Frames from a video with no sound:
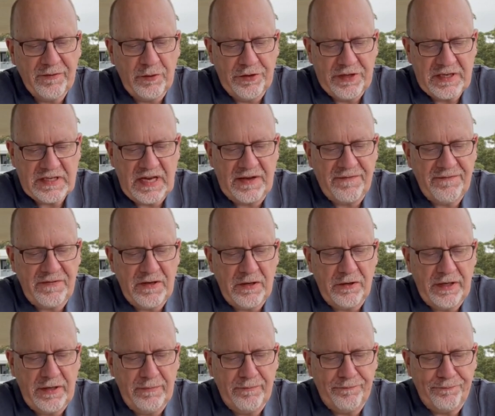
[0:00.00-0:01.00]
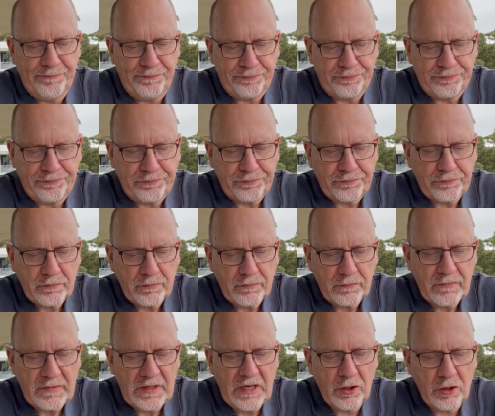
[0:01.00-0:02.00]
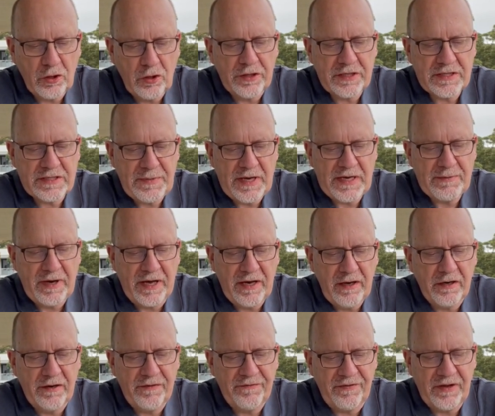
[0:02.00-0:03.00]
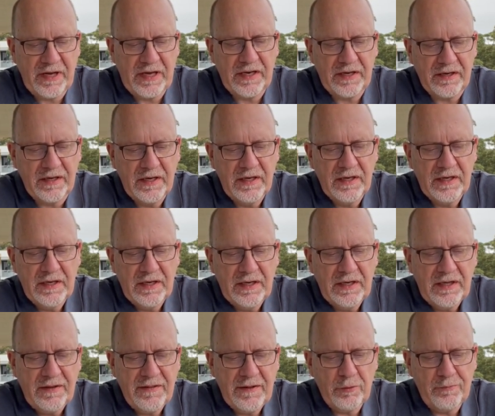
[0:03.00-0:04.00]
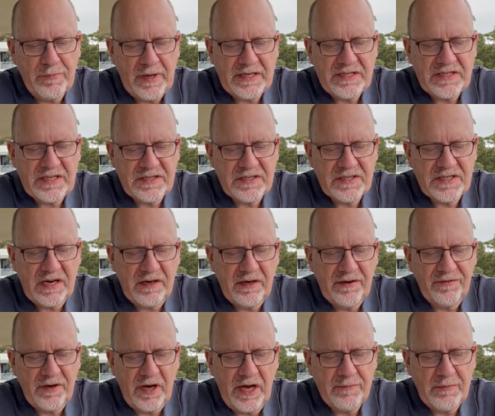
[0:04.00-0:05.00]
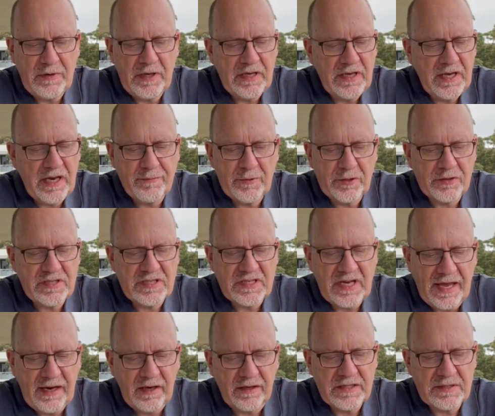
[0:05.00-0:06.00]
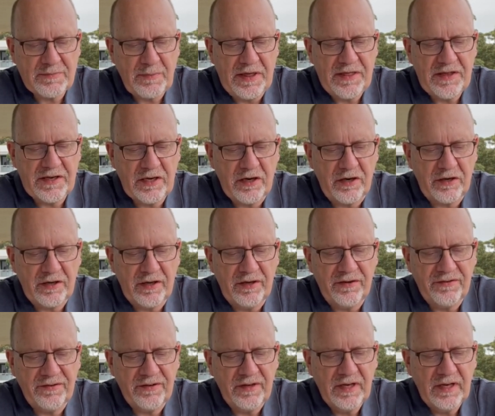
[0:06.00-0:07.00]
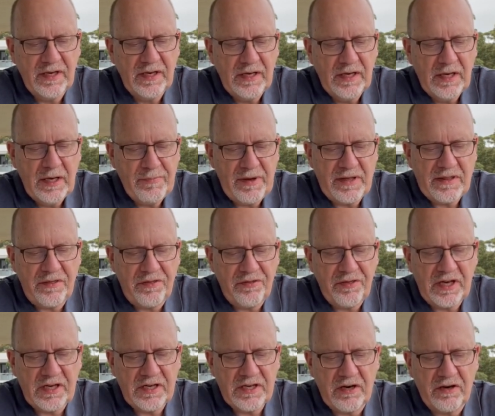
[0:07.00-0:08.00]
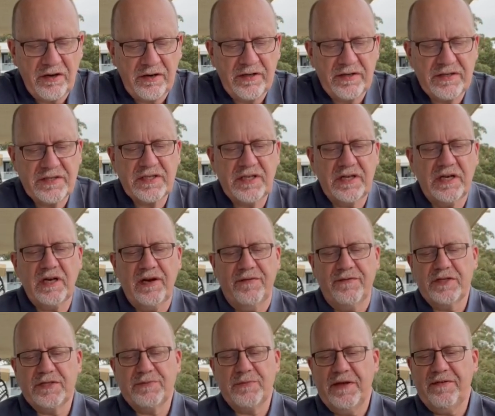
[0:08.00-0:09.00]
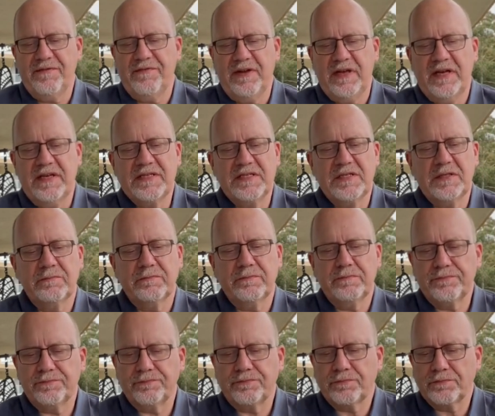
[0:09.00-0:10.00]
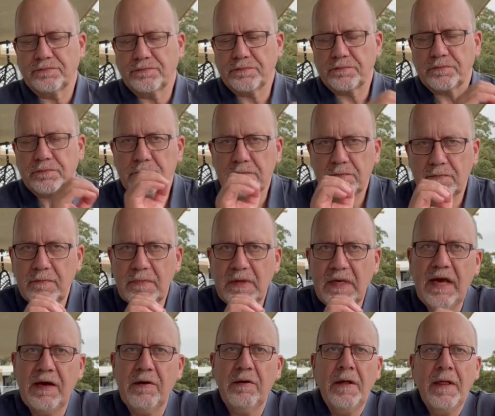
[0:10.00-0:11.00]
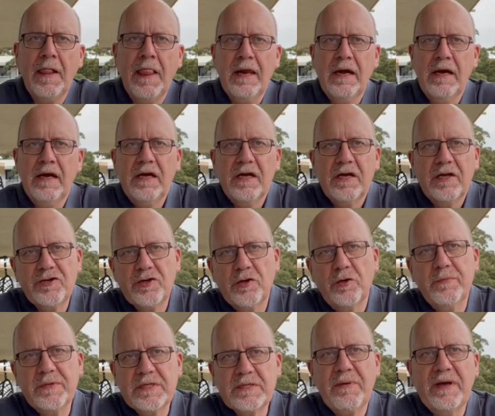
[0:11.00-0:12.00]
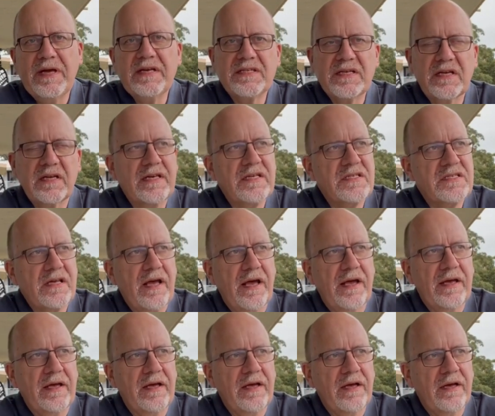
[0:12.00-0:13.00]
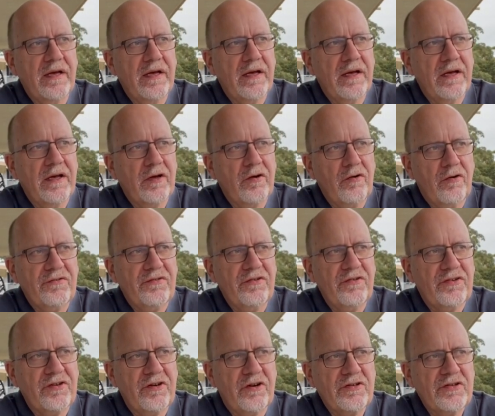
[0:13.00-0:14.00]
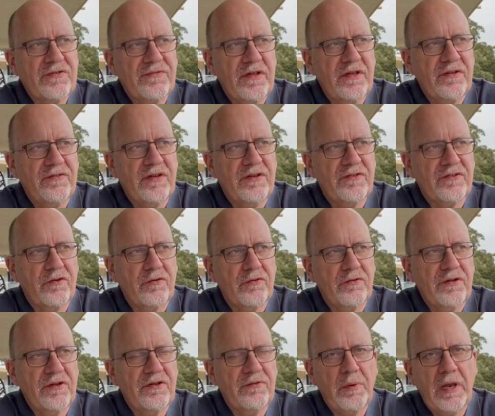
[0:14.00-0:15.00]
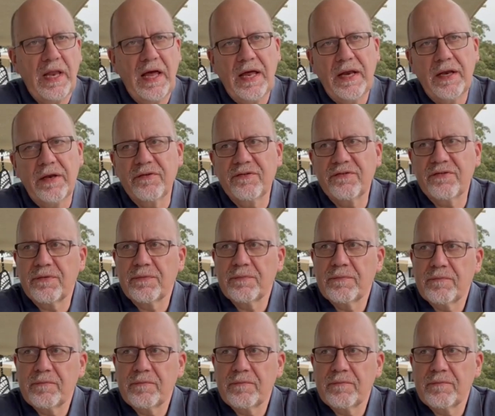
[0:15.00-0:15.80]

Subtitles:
of all this, I fear him. God has made my heart faint. The Almighty has terrified me, yet I'm not silenced by the darkness, by the thick darkness that covers my face. Now, Job is basically saying, God's in charge of this, he's got all these plans,